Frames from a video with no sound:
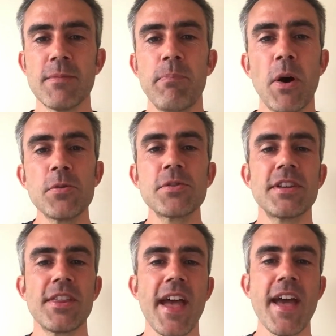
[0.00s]
to
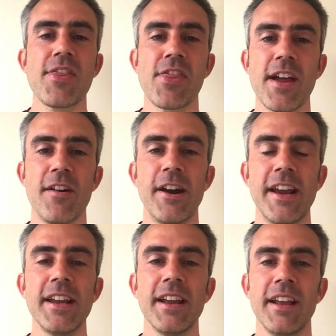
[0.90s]
bolster their
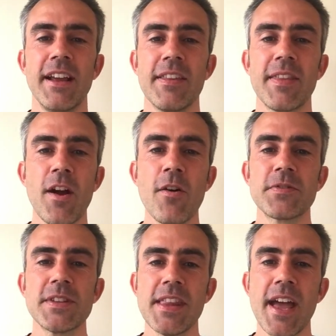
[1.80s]
theory, they
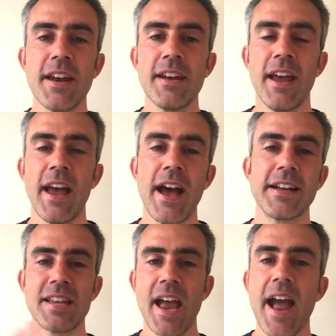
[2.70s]
often then
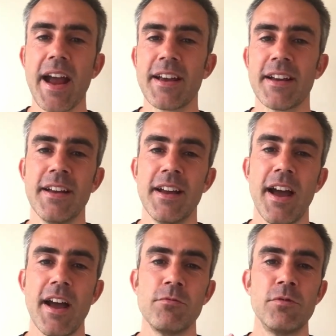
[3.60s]
attack
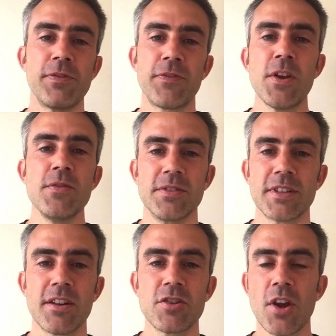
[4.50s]
and refute
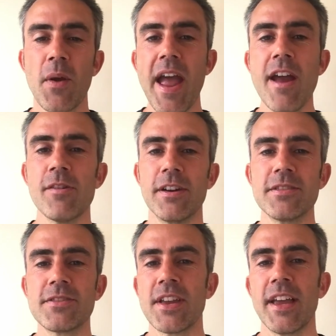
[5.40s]
and show
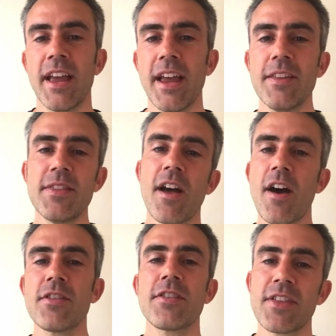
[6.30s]
errors in the
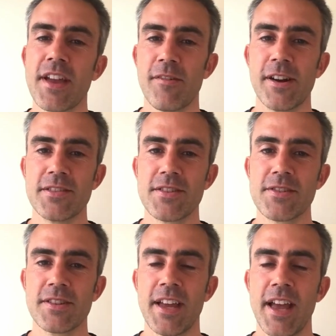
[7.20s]
other
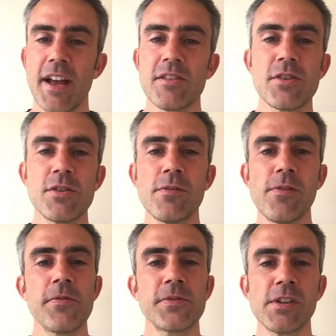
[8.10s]
theories. And so you've
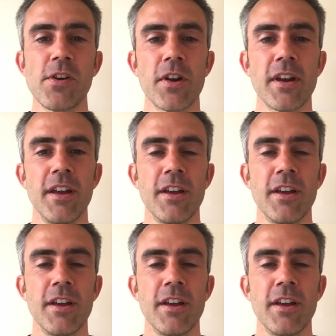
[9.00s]
often got